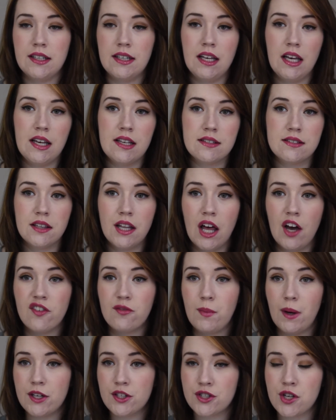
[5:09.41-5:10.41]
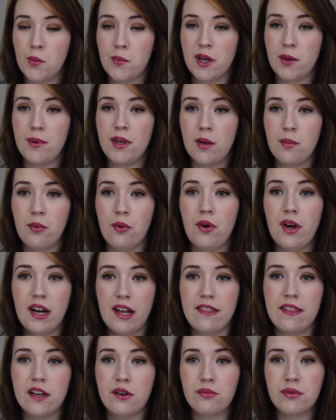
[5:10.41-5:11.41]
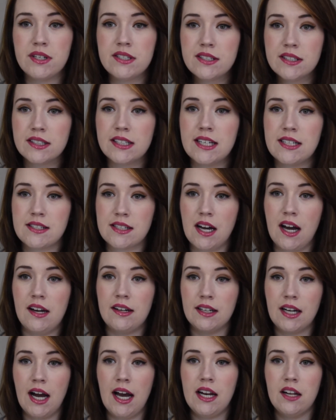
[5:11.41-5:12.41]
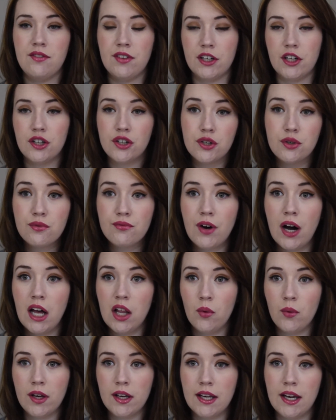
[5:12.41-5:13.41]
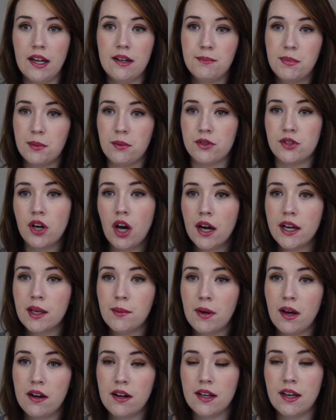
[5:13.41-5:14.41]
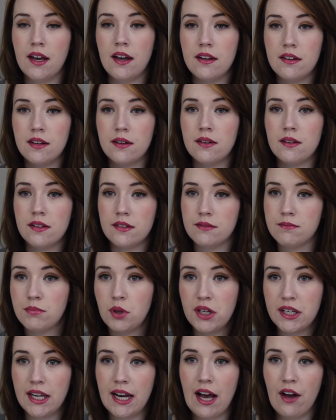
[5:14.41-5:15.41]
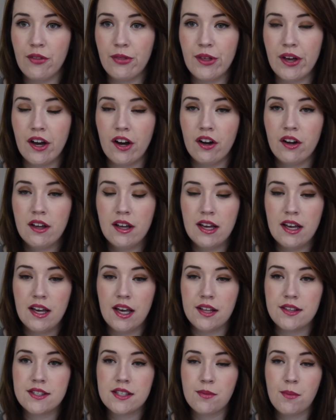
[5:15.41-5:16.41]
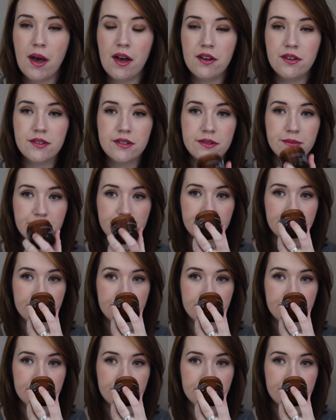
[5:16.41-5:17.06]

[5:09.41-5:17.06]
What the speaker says: is loved by so many people, and I think recently it's gotten kind of like a new following again. People are talking about it again, putting it out there. It smells